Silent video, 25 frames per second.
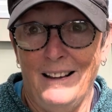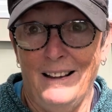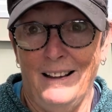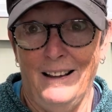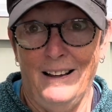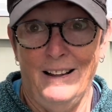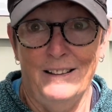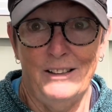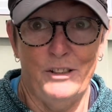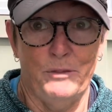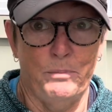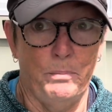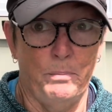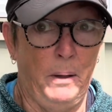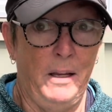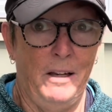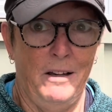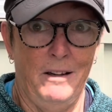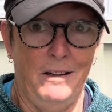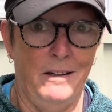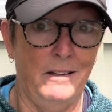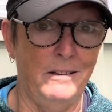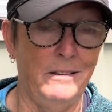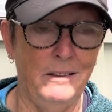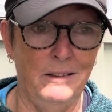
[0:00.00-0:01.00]
a
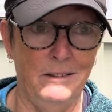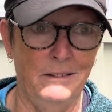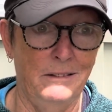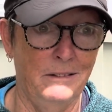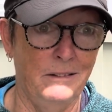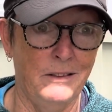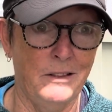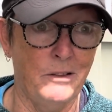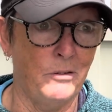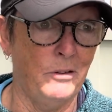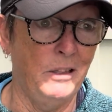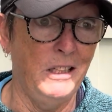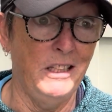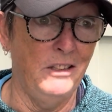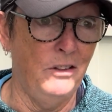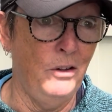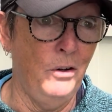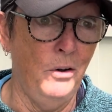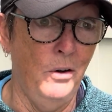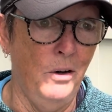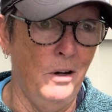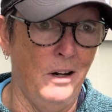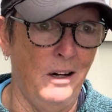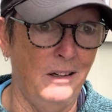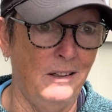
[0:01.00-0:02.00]
spare screen
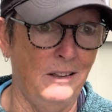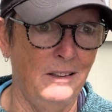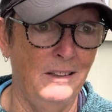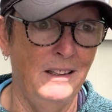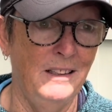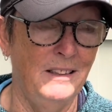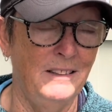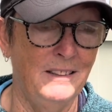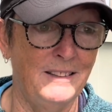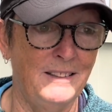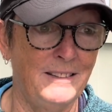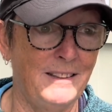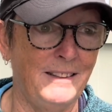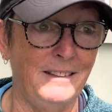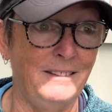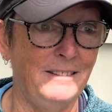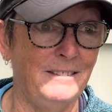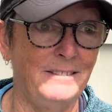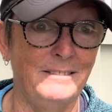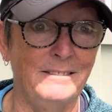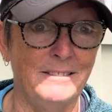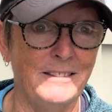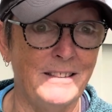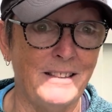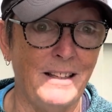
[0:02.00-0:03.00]
door
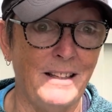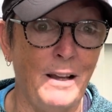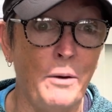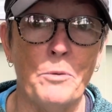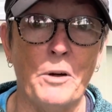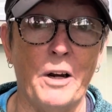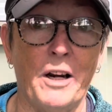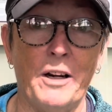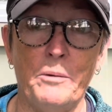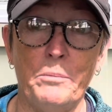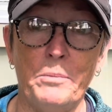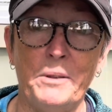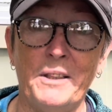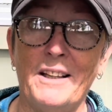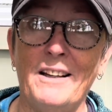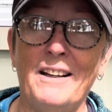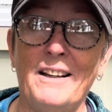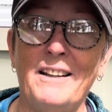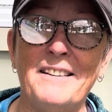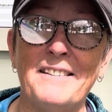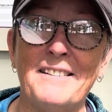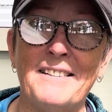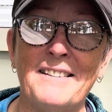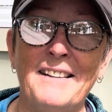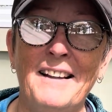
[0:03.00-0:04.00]
sitting somewhere,
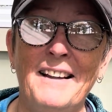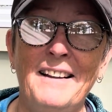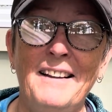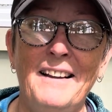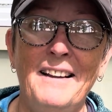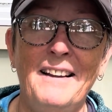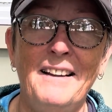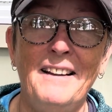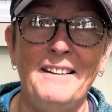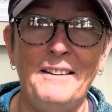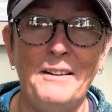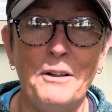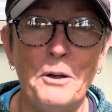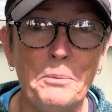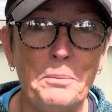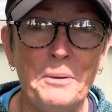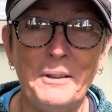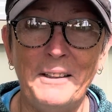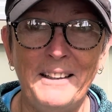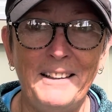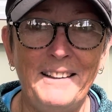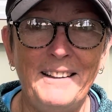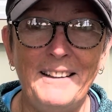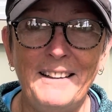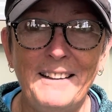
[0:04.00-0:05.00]
because
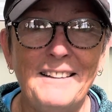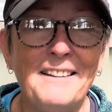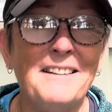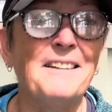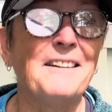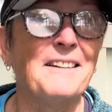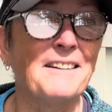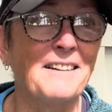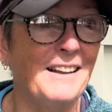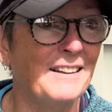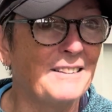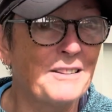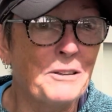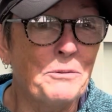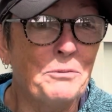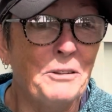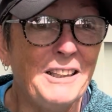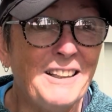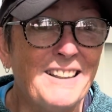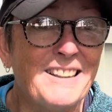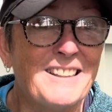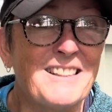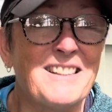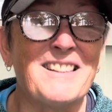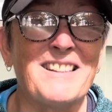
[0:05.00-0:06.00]
nobody here gets rid
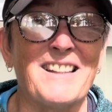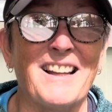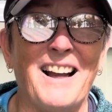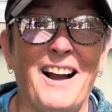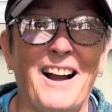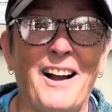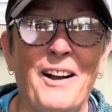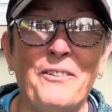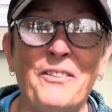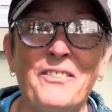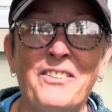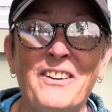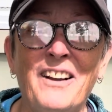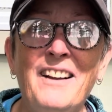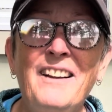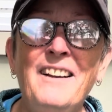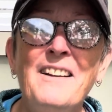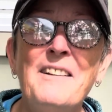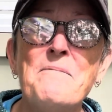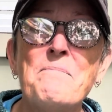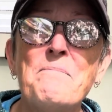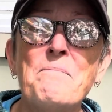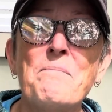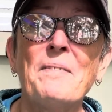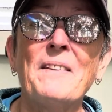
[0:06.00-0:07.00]
of stuff.
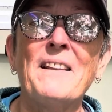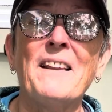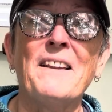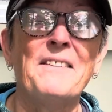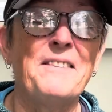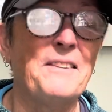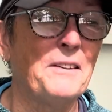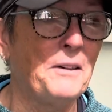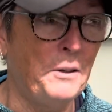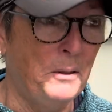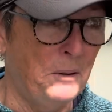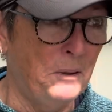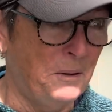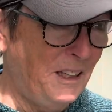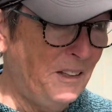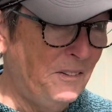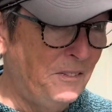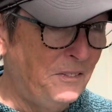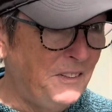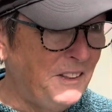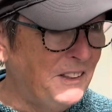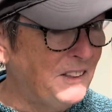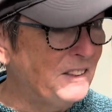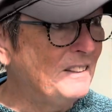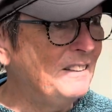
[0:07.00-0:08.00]
So
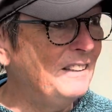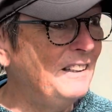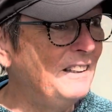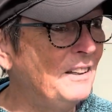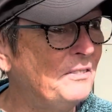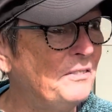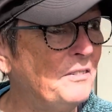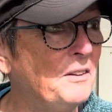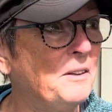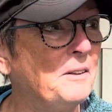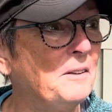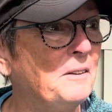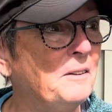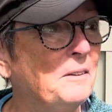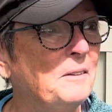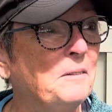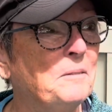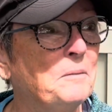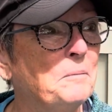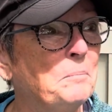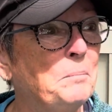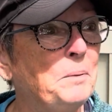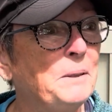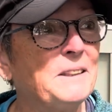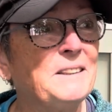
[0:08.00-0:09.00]
if you
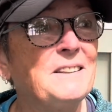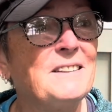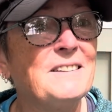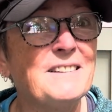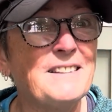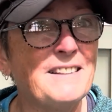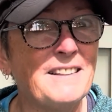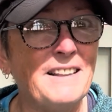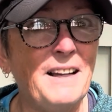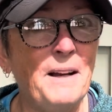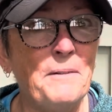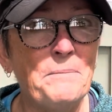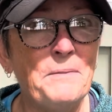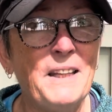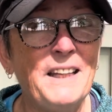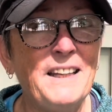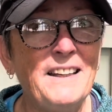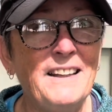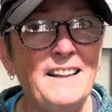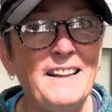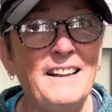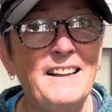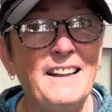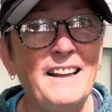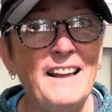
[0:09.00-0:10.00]
build
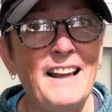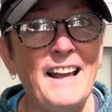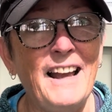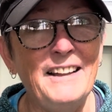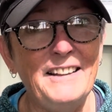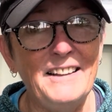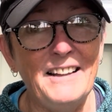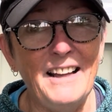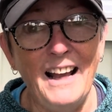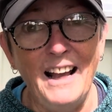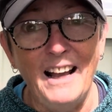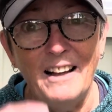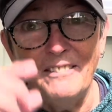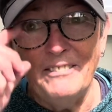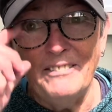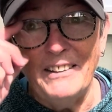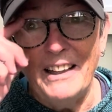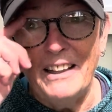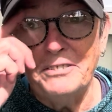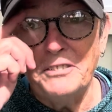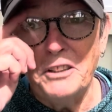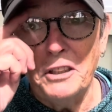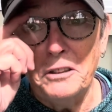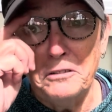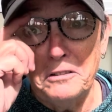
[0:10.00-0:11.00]
something and you have
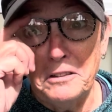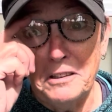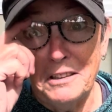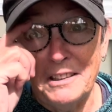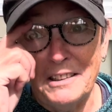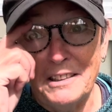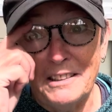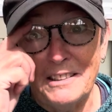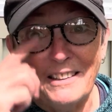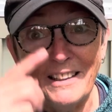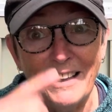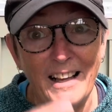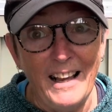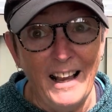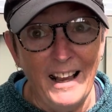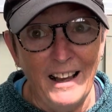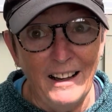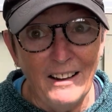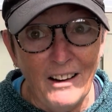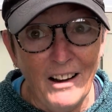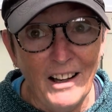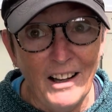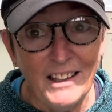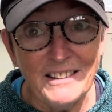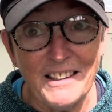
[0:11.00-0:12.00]
leftovers, you
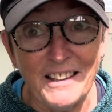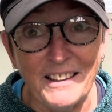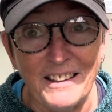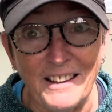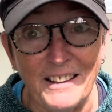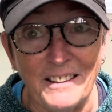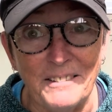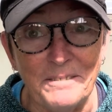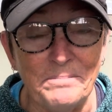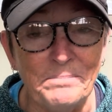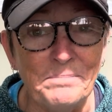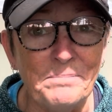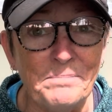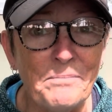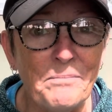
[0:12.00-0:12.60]
hang on to them.